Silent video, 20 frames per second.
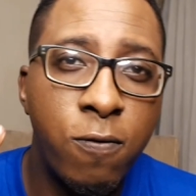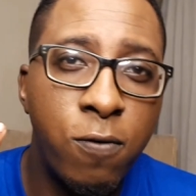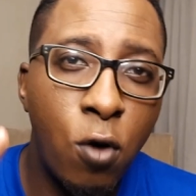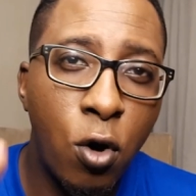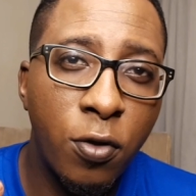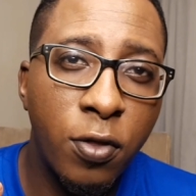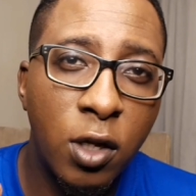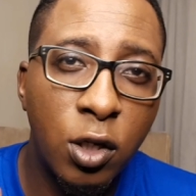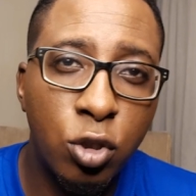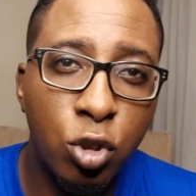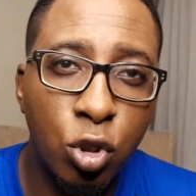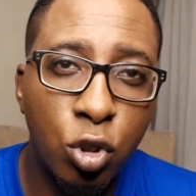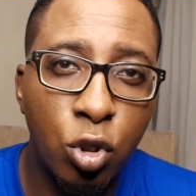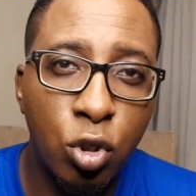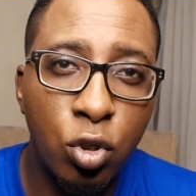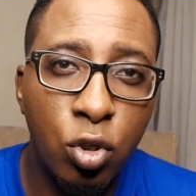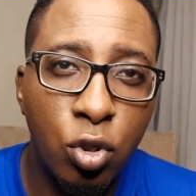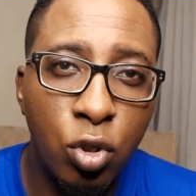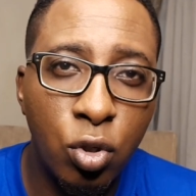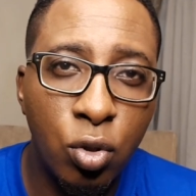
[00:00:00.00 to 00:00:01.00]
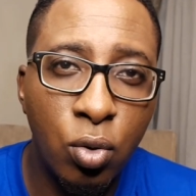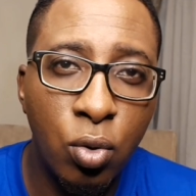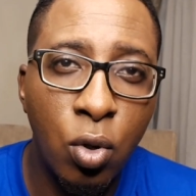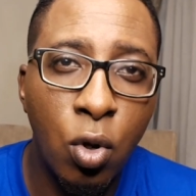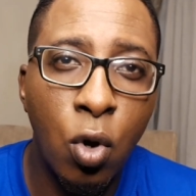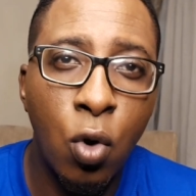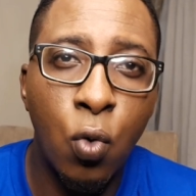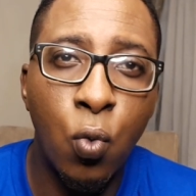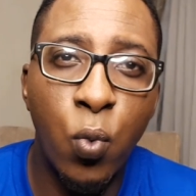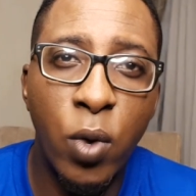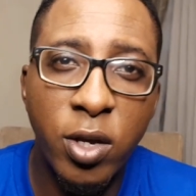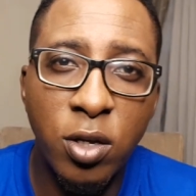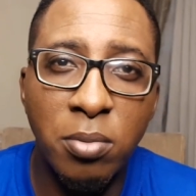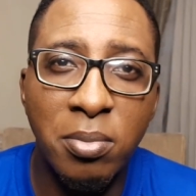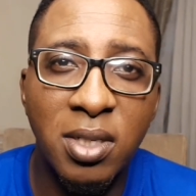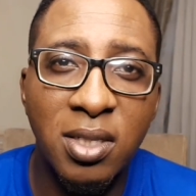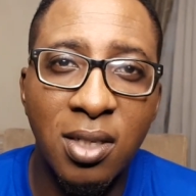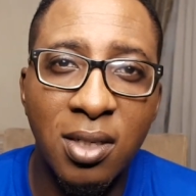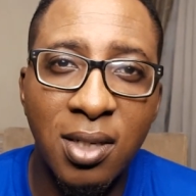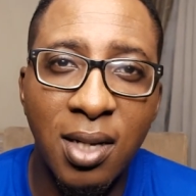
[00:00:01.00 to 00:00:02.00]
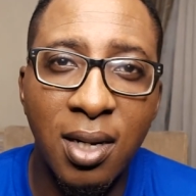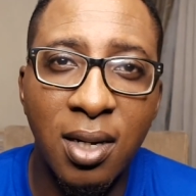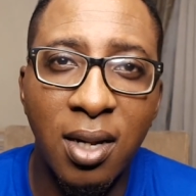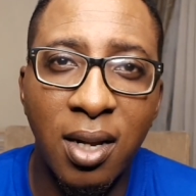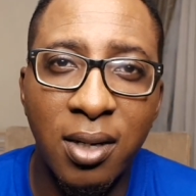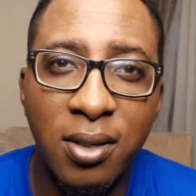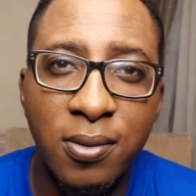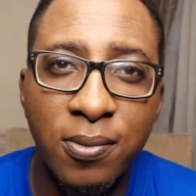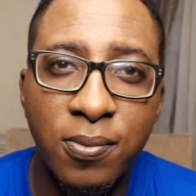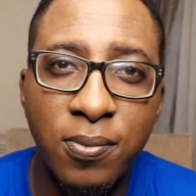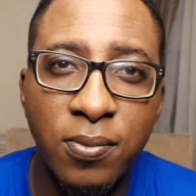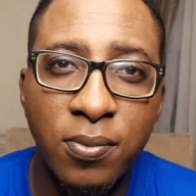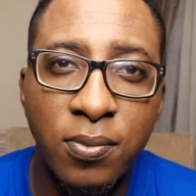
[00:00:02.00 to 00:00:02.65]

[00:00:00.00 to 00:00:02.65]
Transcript: 4 things you shouldn't do when you miss a deadline.